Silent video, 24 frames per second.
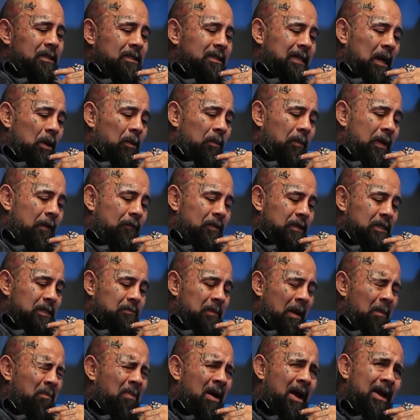since
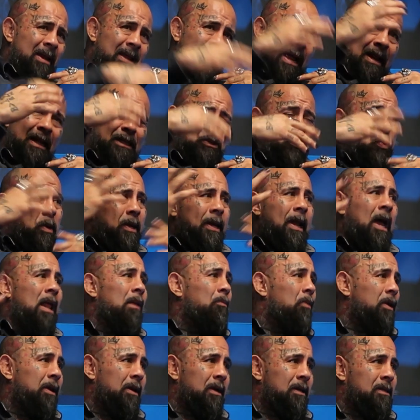my body, I guess,
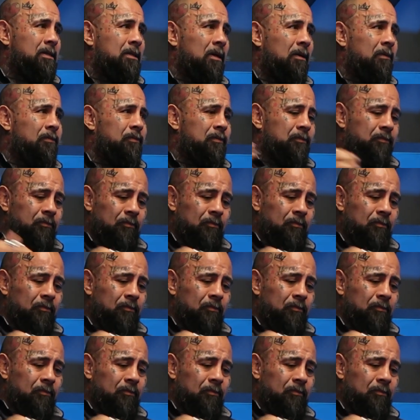recalibrated itself.